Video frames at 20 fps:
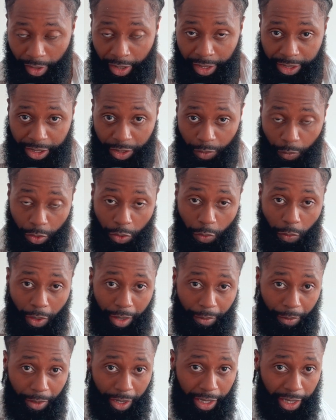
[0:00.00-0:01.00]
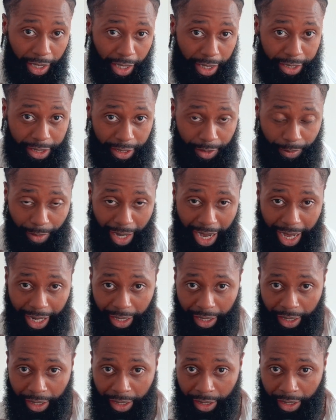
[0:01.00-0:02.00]
See, when you're able to get
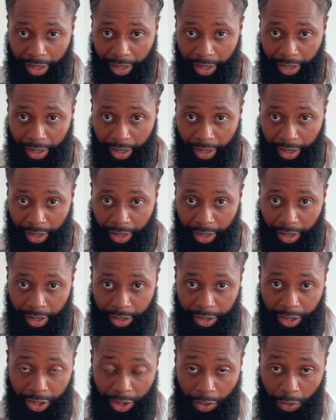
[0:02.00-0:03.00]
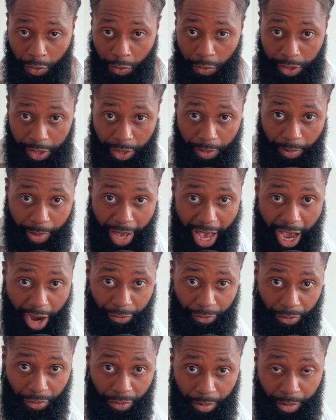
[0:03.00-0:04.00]
somebody to use the
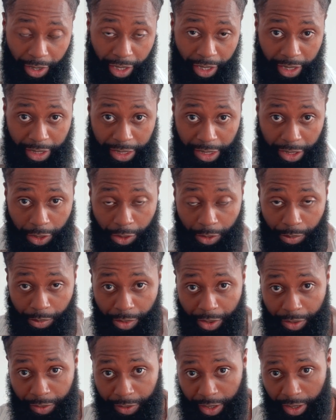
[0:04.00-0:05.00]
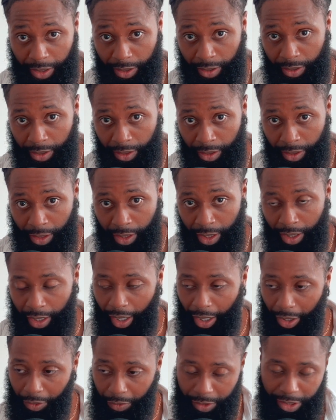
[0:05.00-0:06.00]
bathroom because of your music,
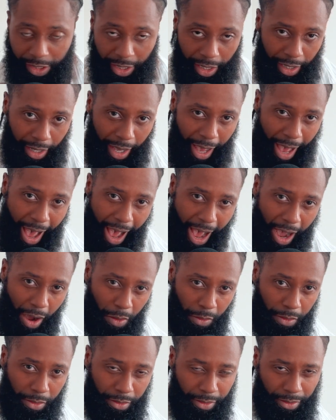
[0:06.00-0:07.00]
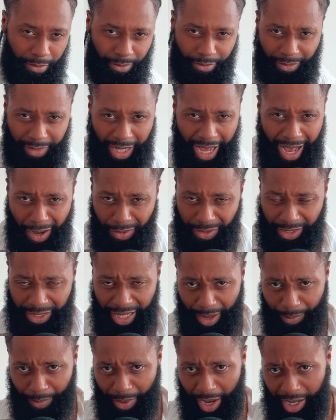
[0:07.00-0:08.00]
and you say, how is
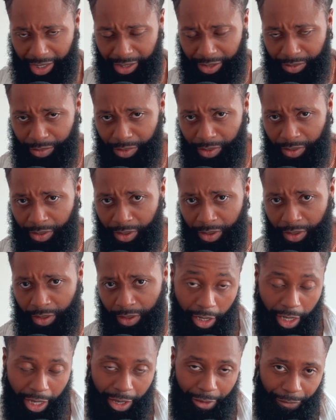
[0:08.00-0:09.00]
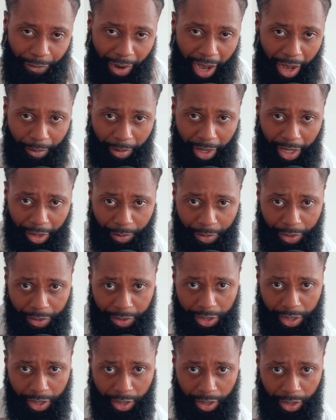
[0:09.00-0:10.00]
that possible? If I make
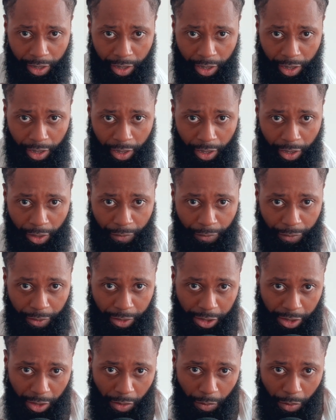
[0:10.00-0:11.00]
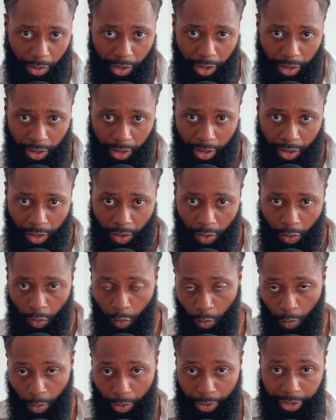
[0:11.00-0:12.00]
music for someone who
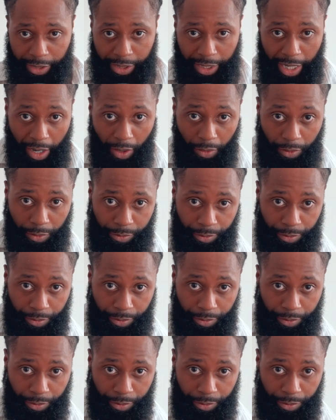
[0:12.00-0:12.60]
works out